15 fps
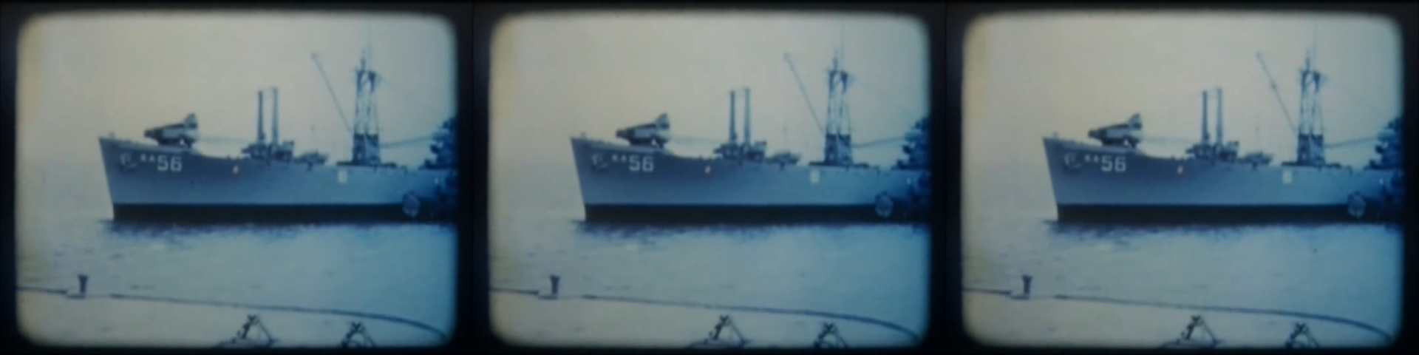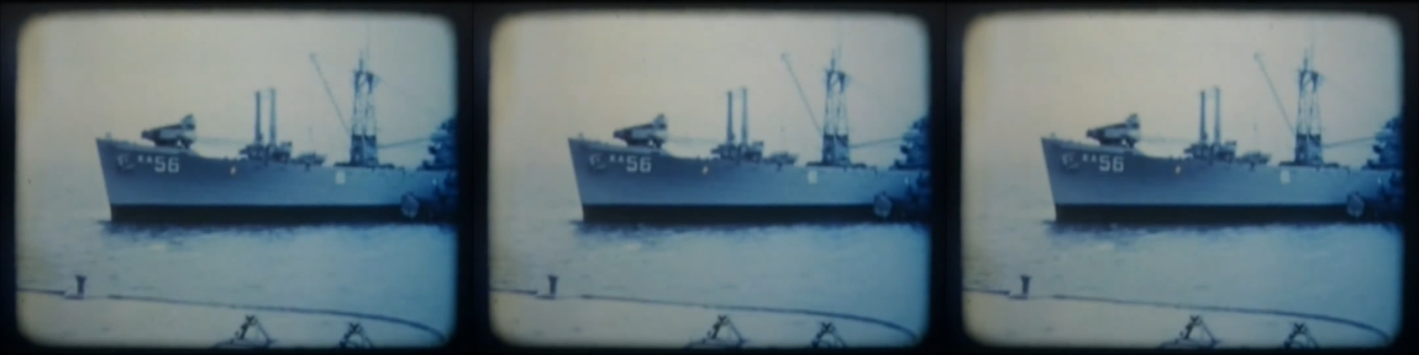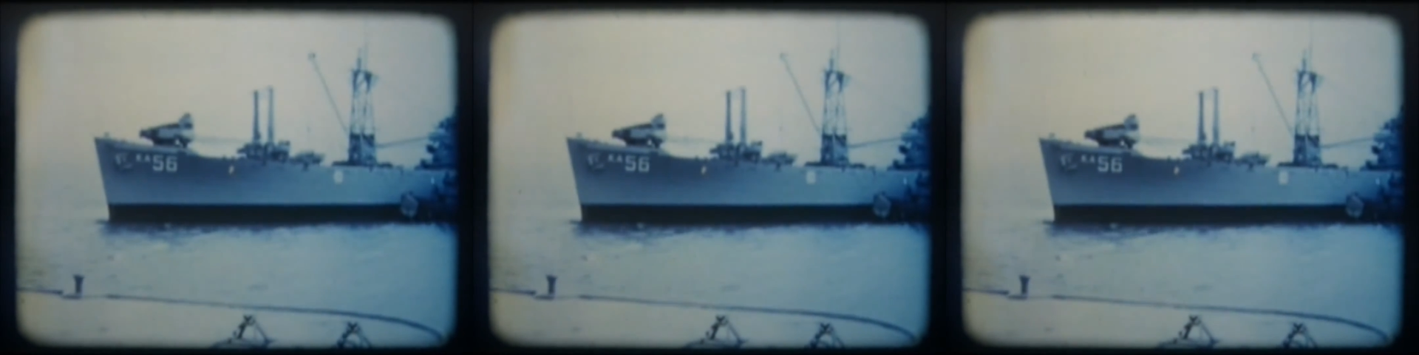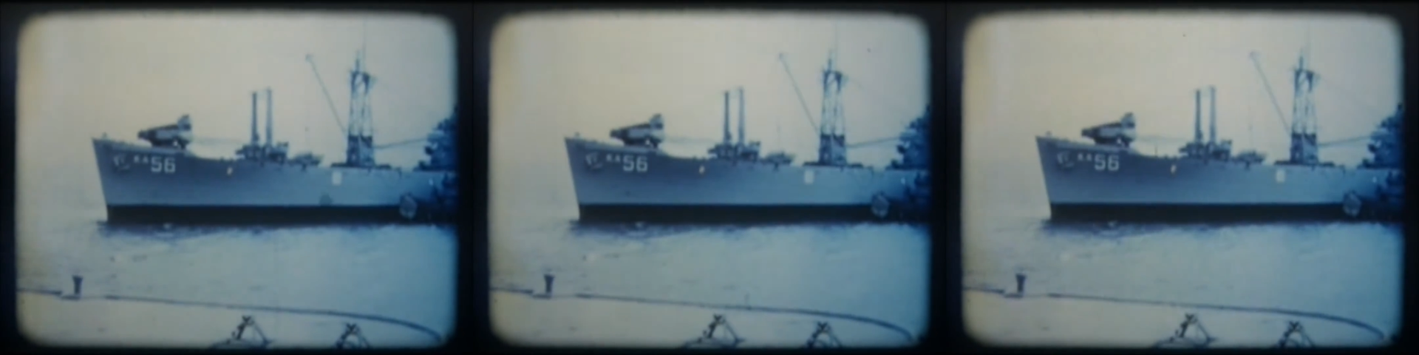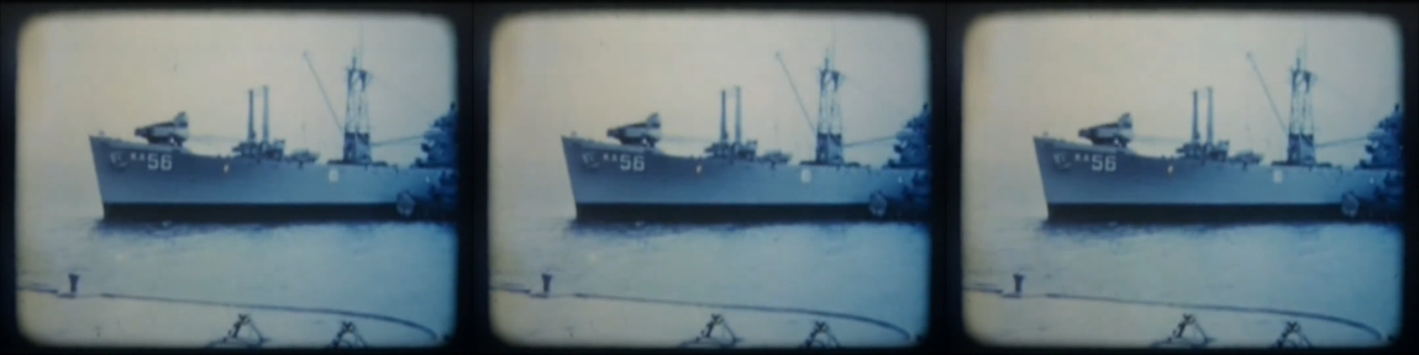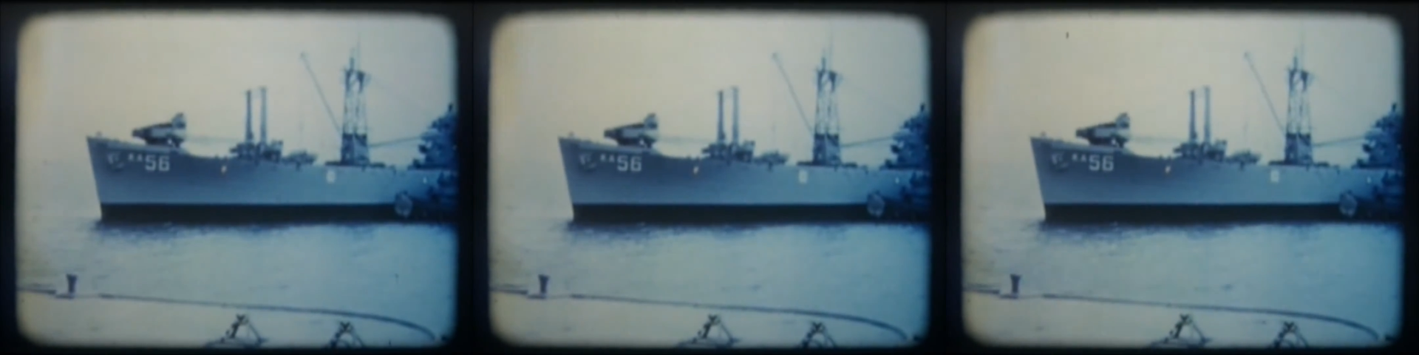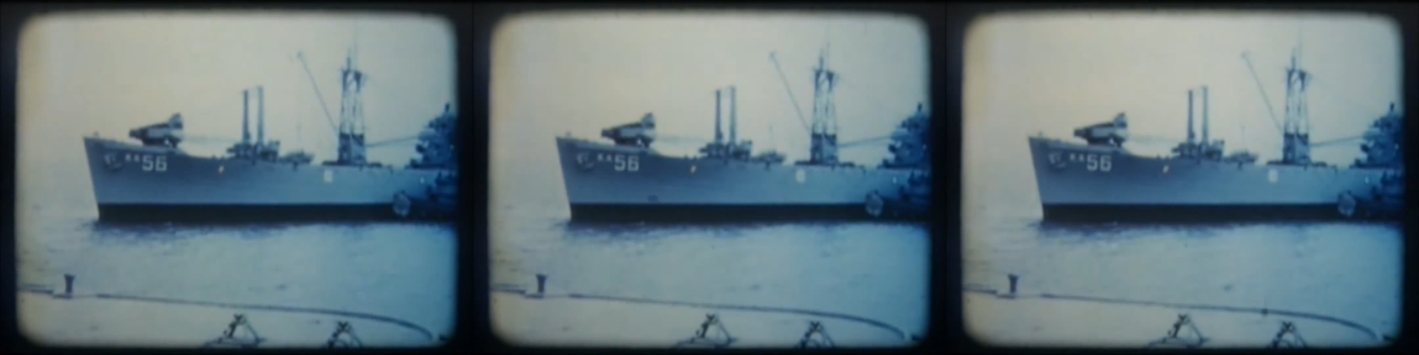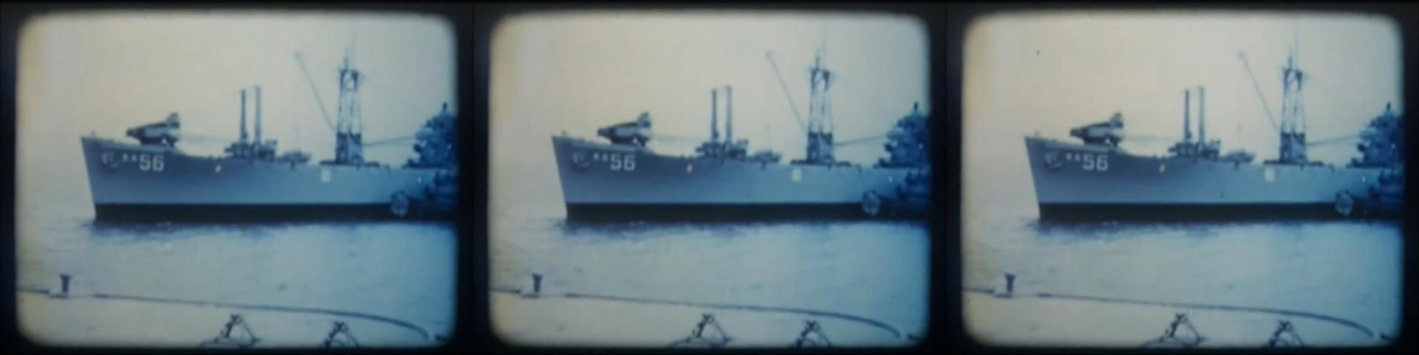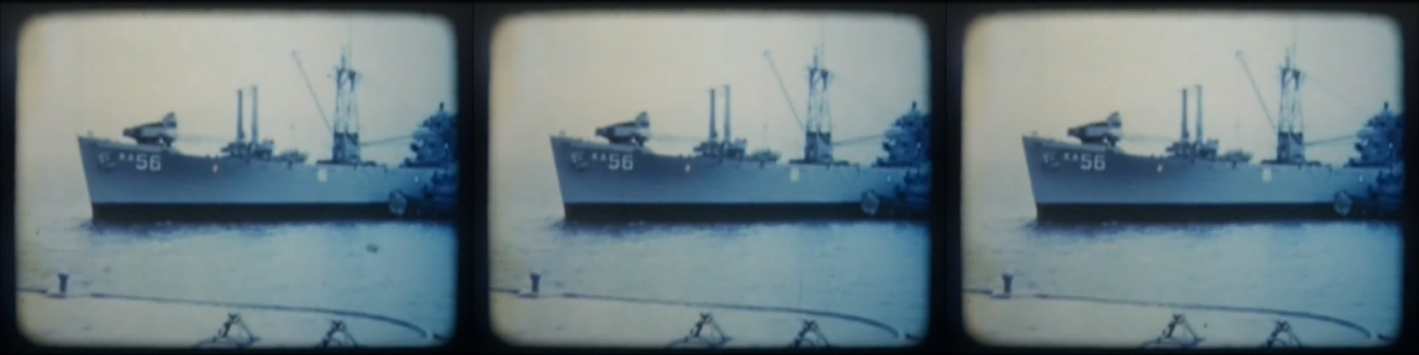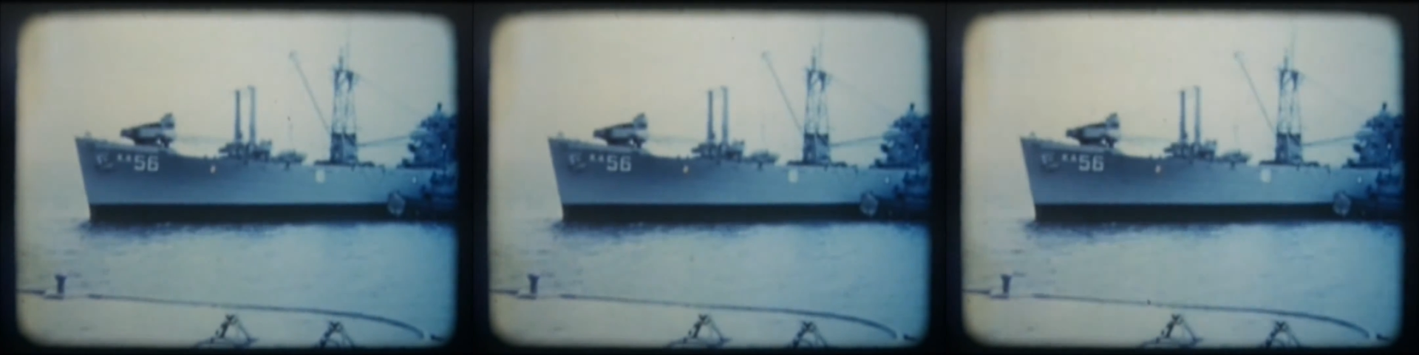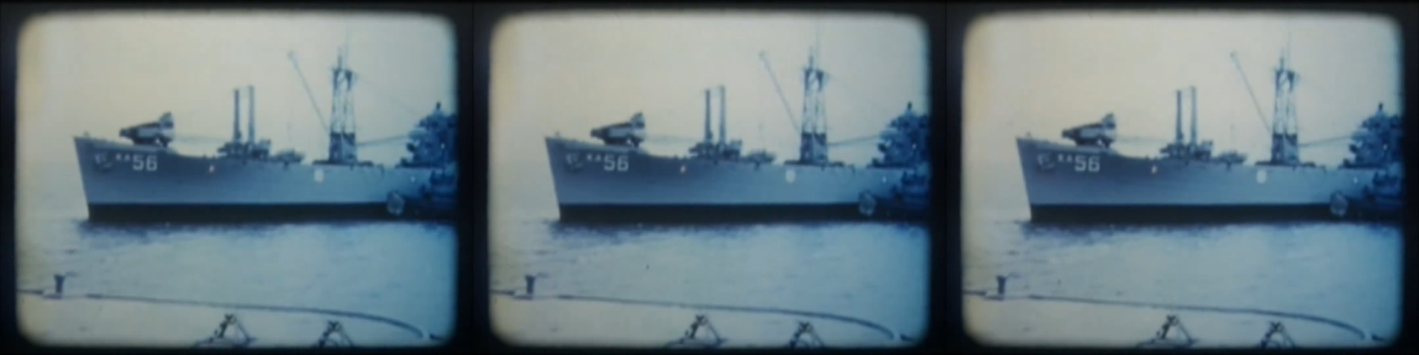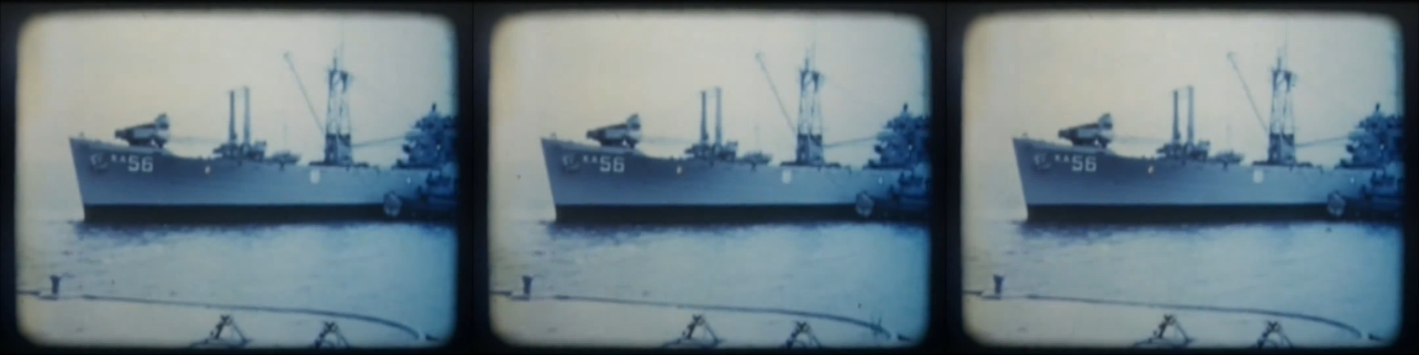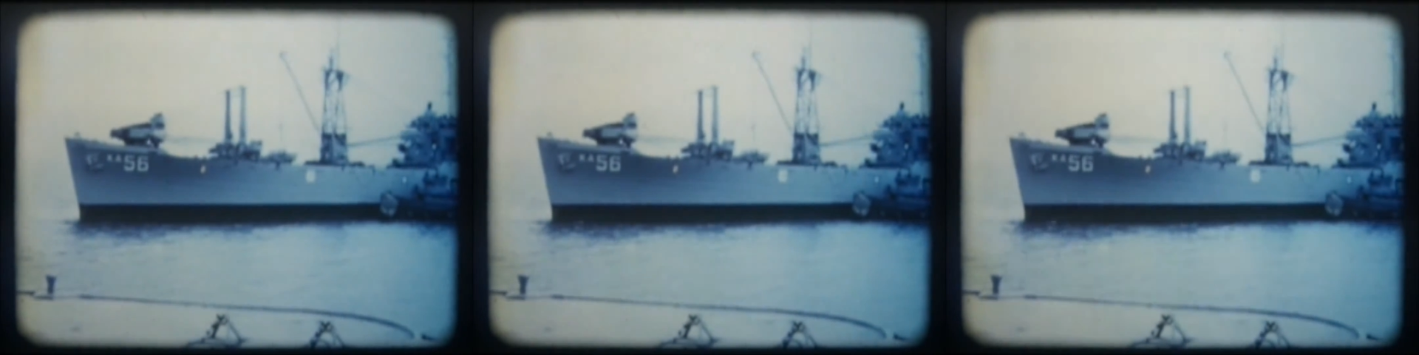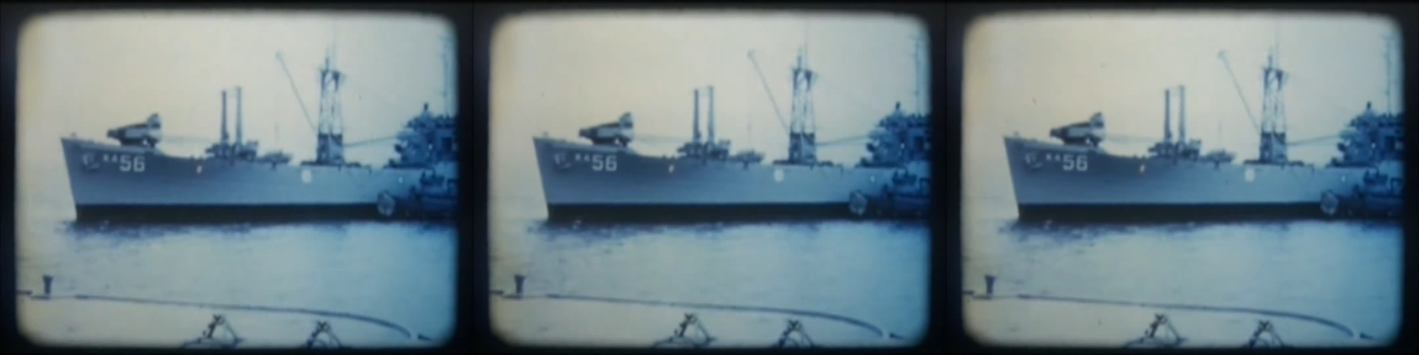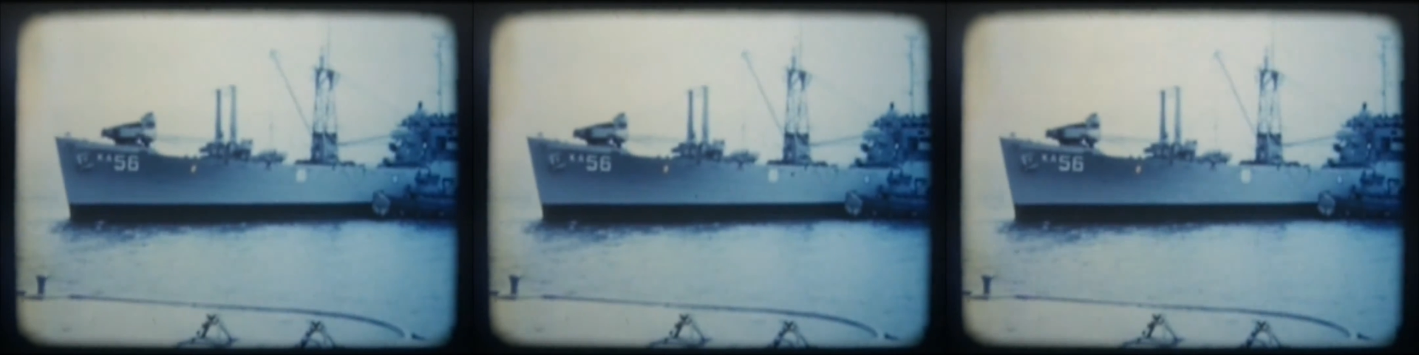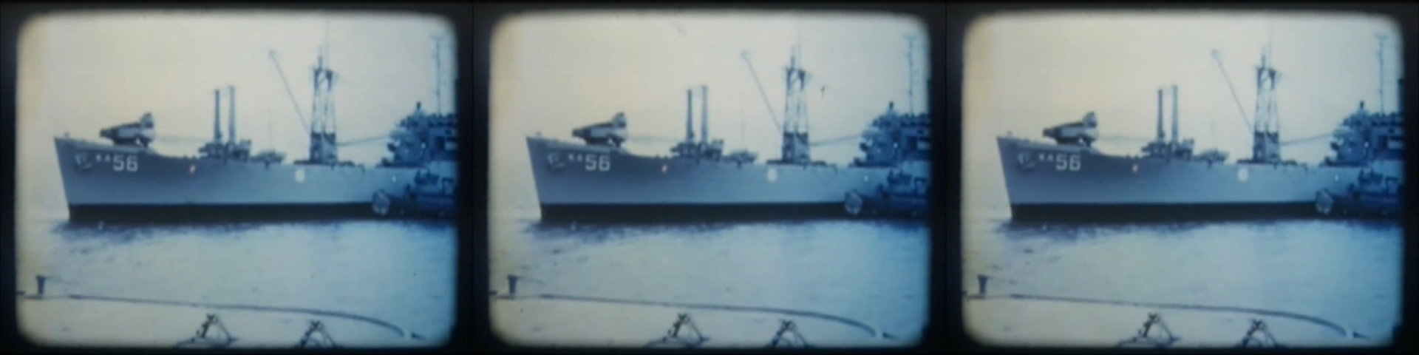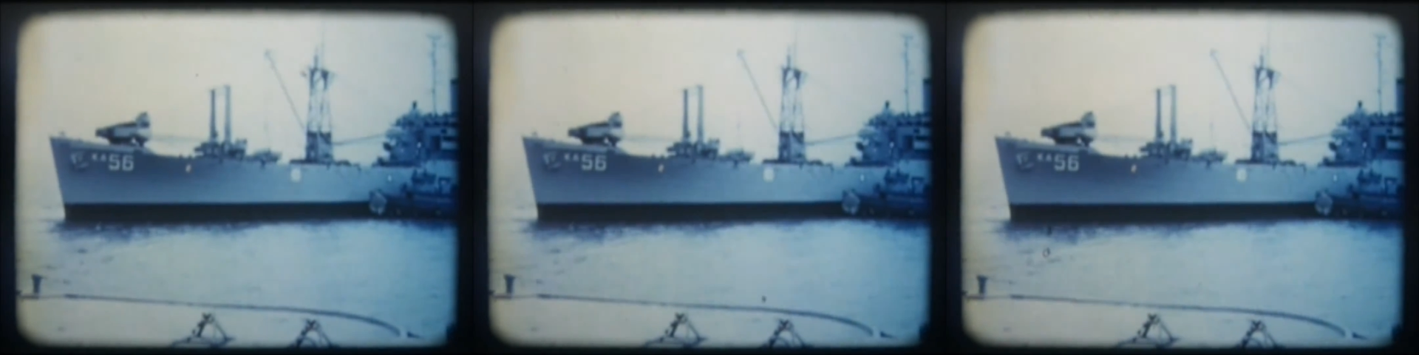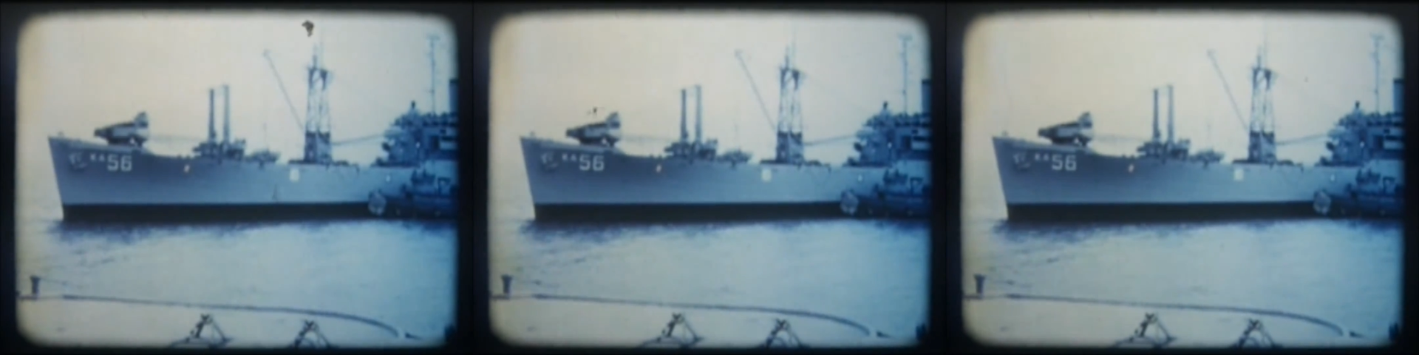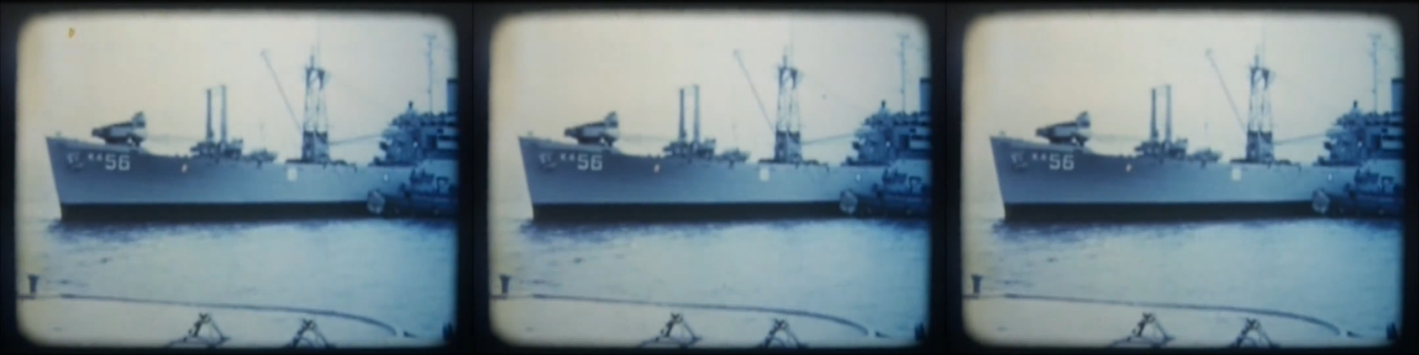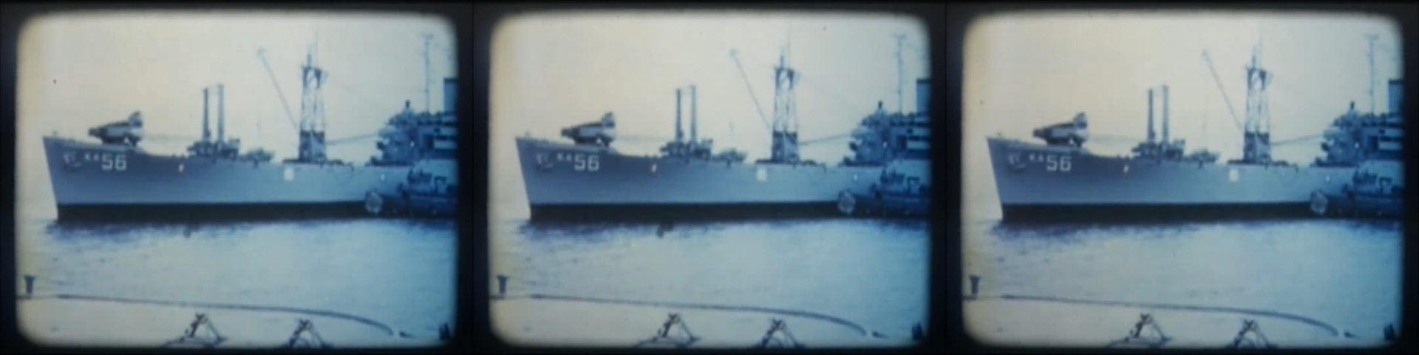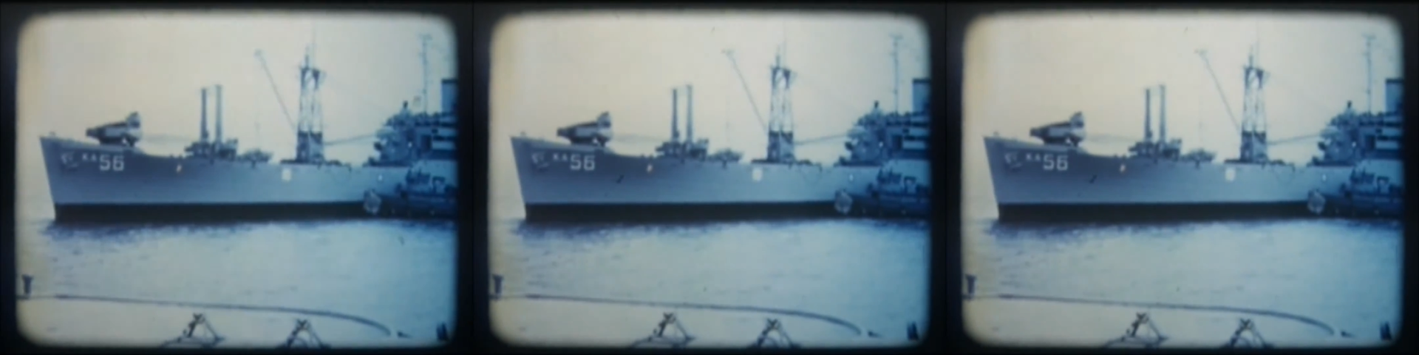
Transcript: Nobody's mouth can be seen.